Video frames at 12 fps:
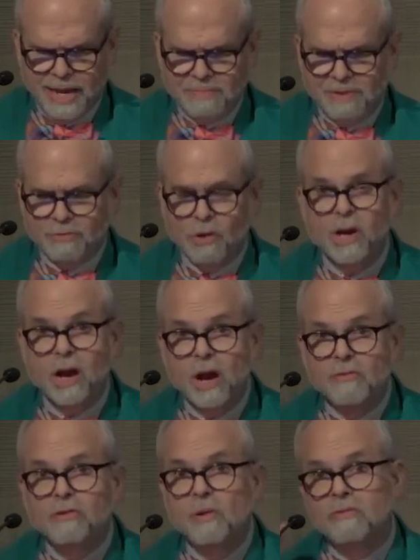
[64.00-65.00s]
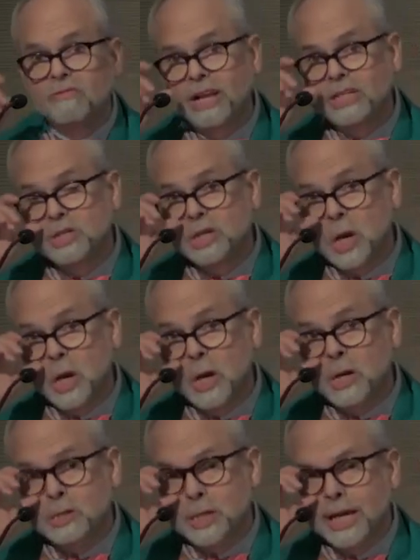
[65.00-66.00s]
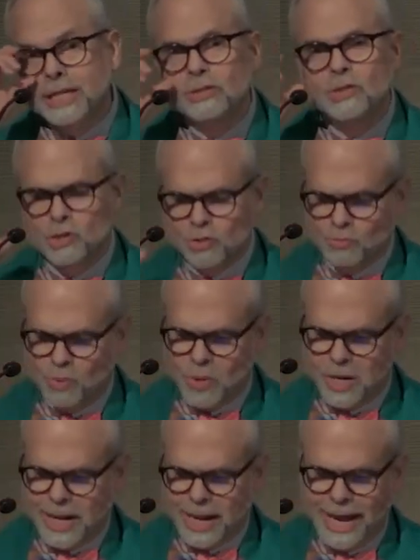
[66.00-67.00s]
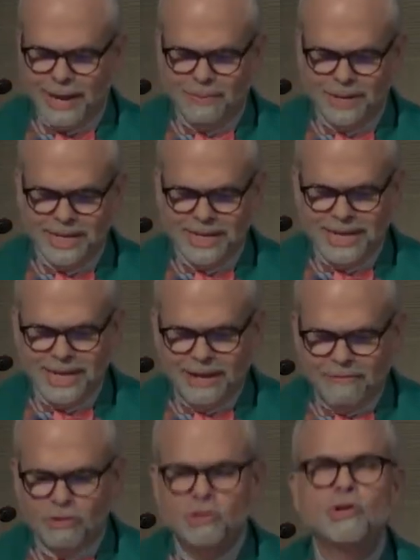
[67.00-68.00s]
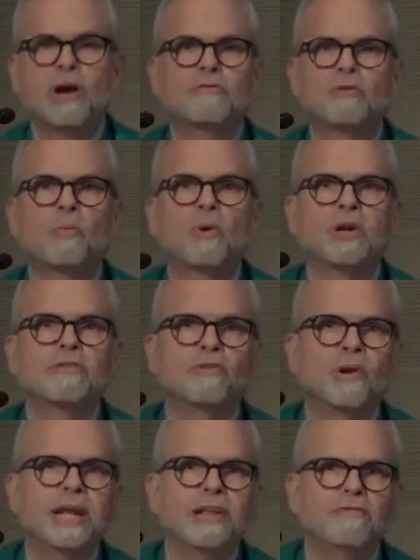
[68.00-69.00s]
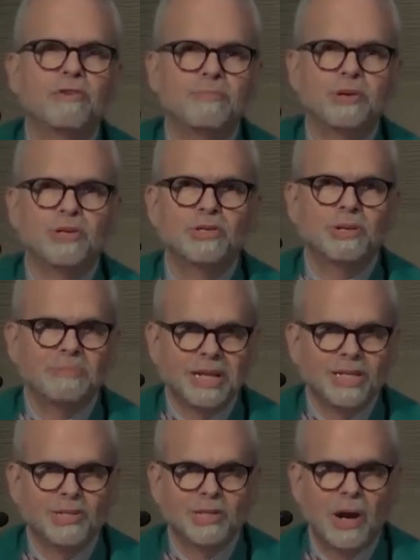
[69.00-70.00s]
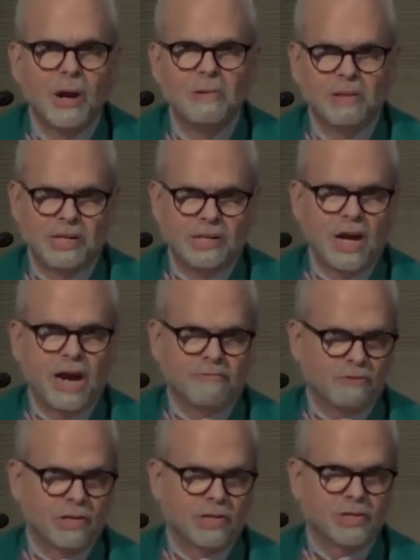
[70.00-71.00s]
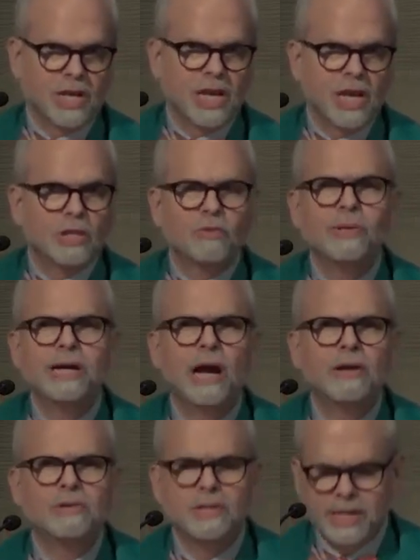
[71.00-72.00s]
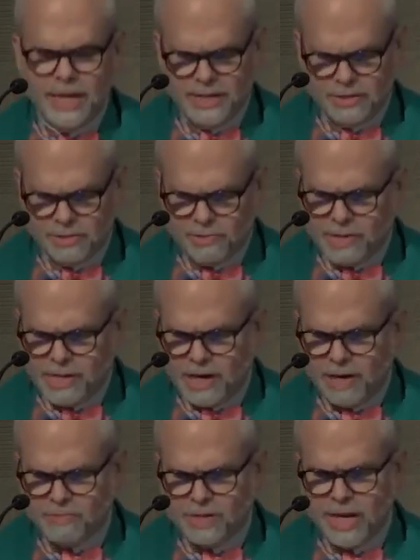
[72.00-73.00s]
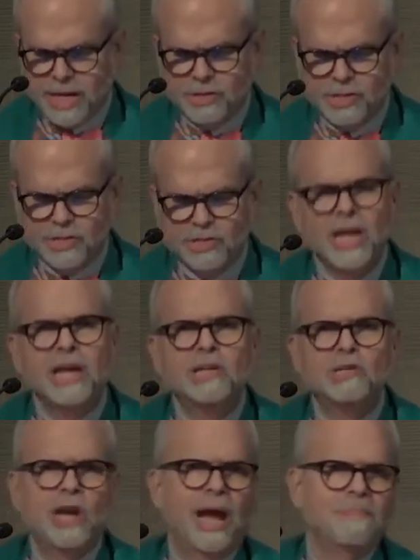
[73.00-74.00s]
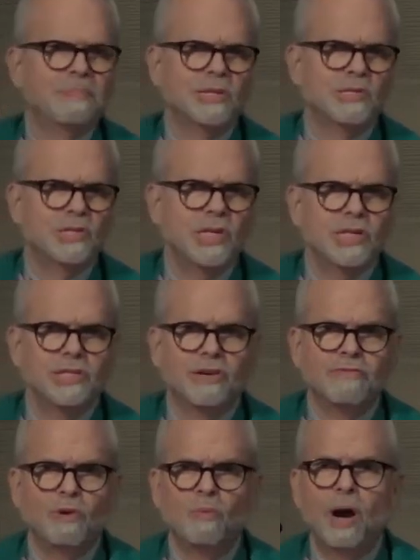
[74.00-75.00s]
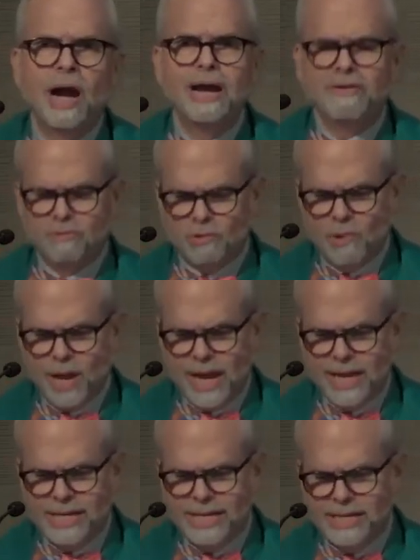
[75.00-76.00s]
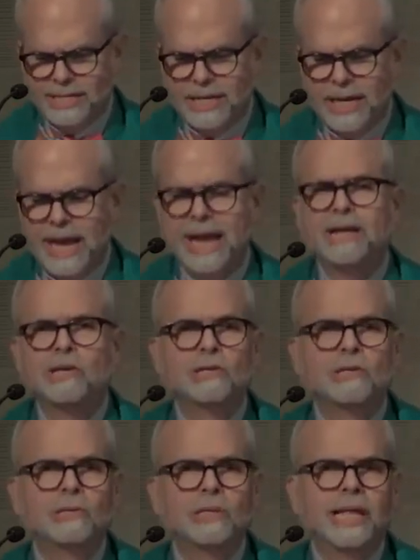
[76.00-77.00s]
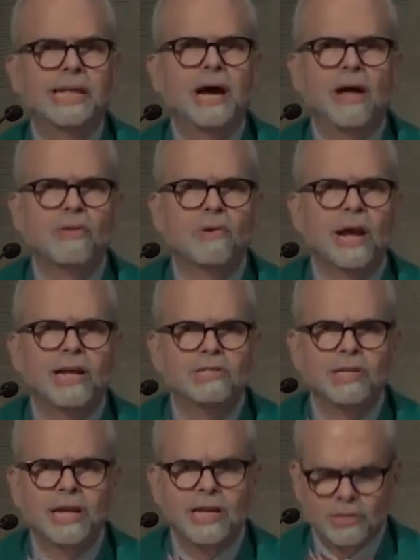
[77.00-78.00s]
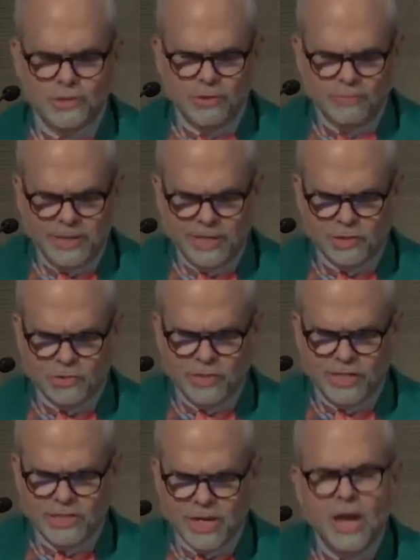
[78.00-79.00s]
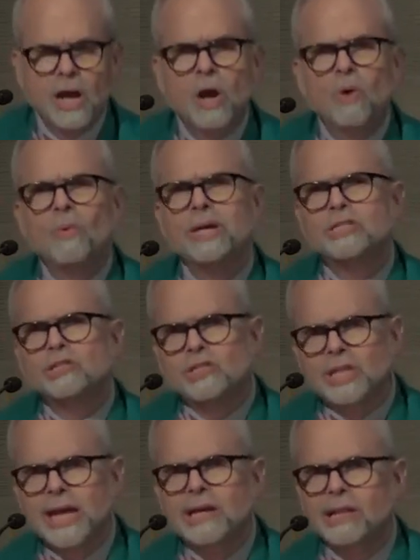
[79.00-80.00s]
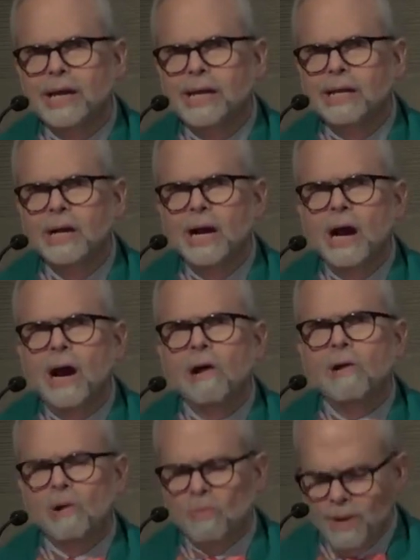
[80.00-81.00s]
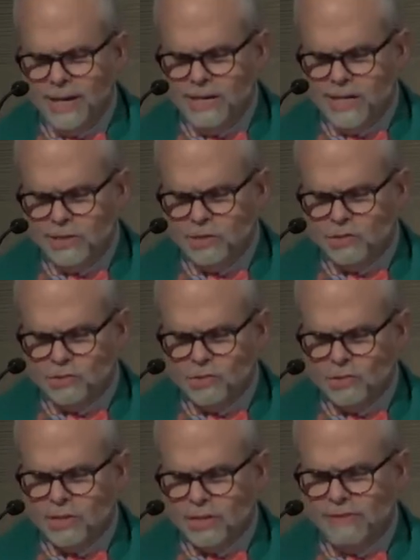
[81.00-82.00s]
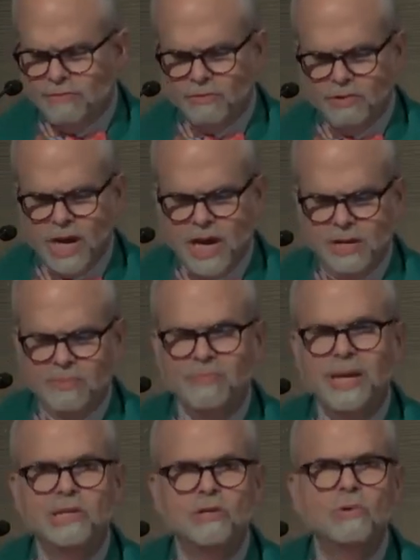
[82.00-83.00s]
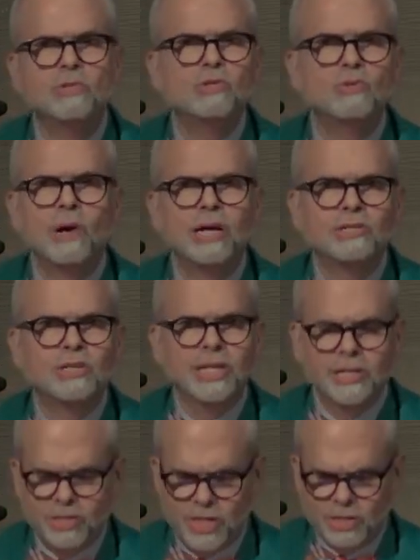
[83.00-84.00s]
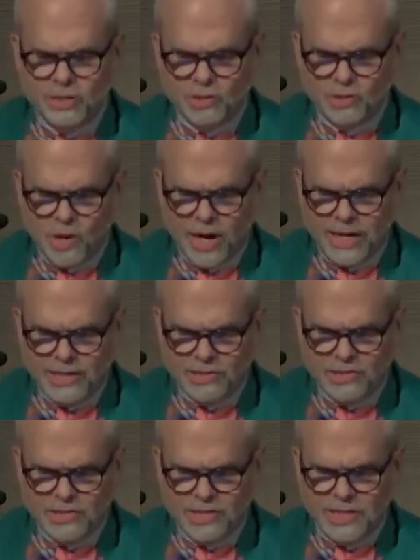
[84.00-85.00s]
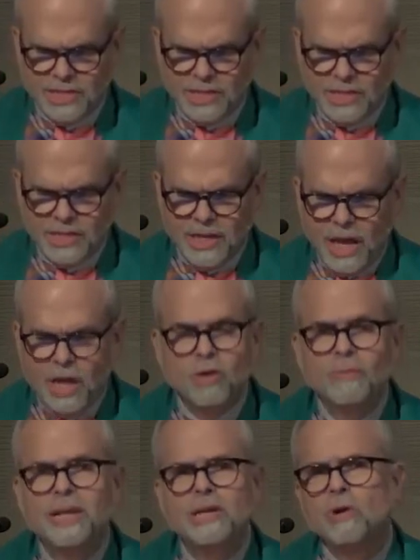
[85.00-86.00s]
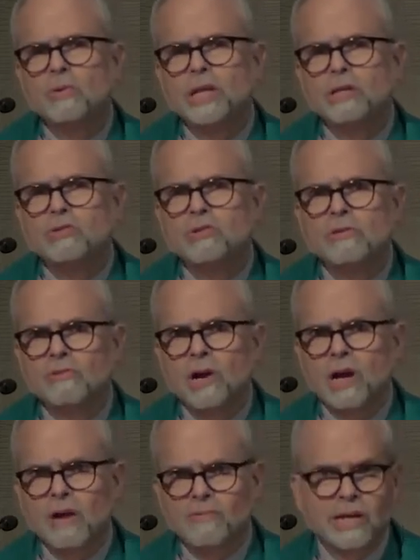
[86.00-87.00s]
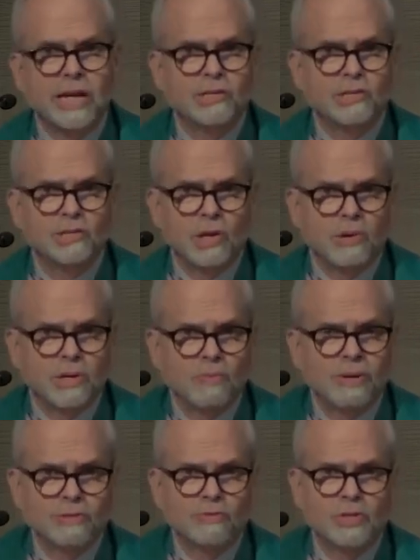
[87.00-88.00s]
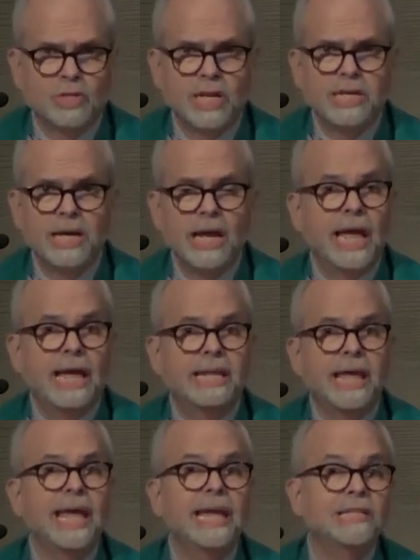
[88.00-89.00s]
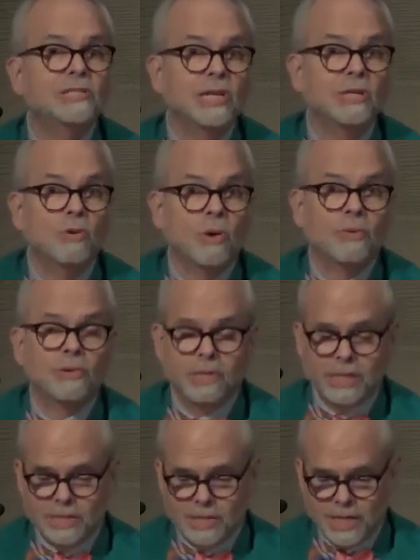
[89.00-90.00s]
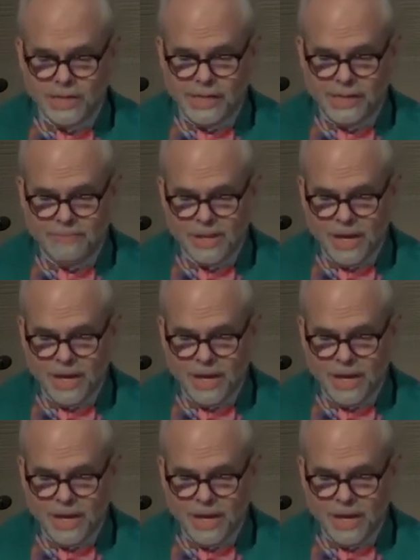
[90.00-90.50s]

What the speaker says: Before I offer a reflection on our text this morning, I want to first offer a word of greeting from your siblings in the Heartland Conference. 330 congregations, chaplaincies of a wide variety, and diaconal and other educational ministries, which daily are a witness to the love of God made known to us in Jesus Christ. You may know that two of our congregations are in West Virginia and eight in Northern Kentucky.